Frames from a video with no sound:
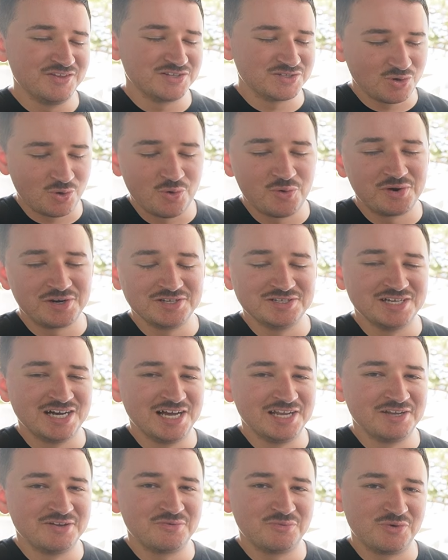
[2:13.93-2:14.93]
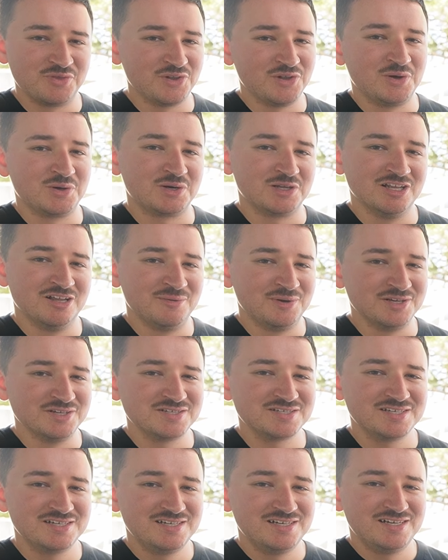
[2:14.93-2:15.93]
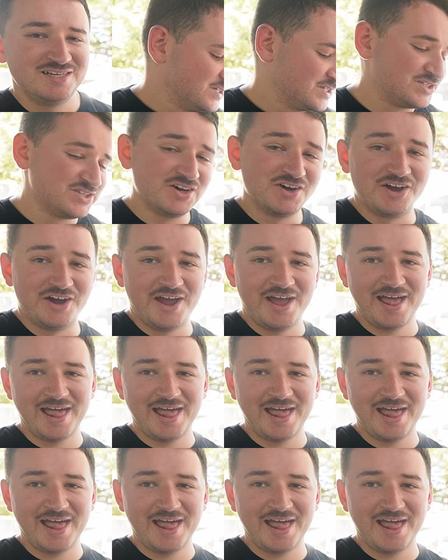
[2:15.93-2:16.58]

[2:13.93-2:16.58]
that's already done with low kilometers. So,